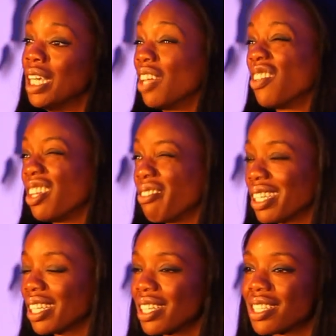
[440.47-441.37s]
And then he
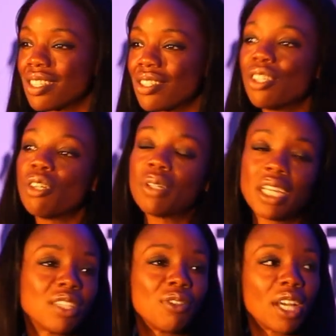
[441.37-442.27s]
realizes, you know what,
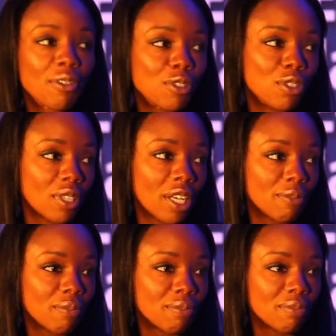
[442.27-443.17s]
I don't have to do that.
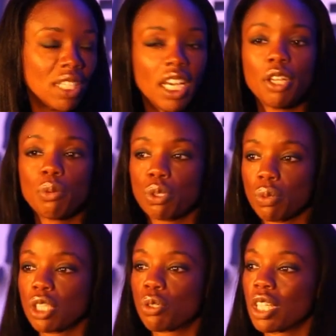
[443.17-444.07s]
And it was
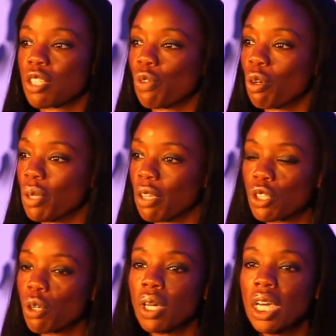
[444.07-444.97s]
really transformative.
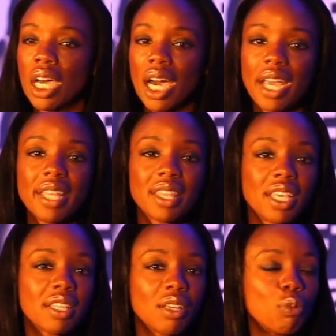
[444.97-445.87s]
So I
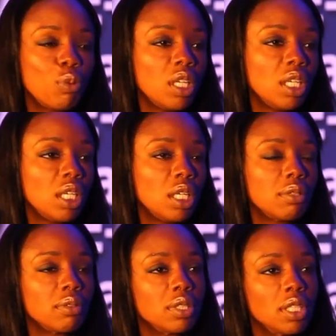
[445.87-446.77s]
think that
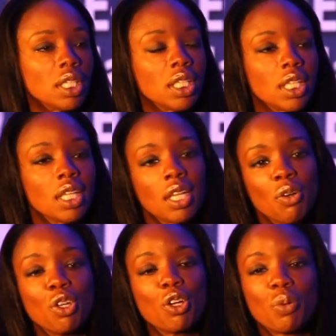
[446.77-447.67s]
we
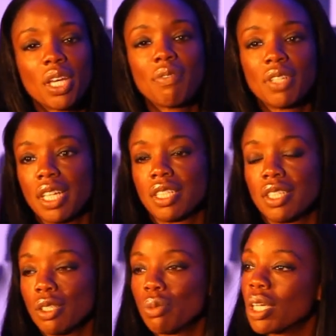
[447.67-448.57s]
have a lot to
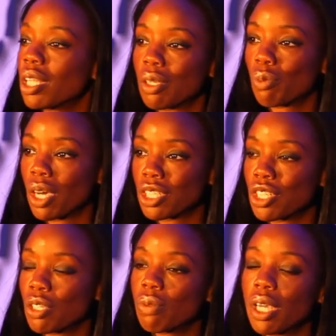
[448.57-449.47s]
deal with in
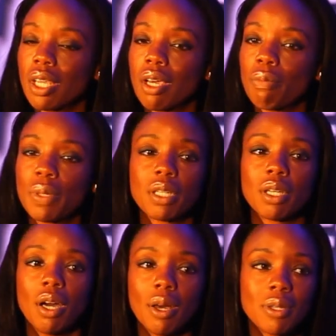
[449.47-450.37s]
Washington right now,
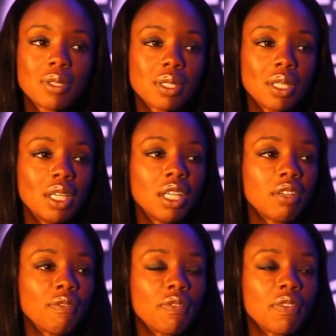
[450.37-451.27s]
but honestly,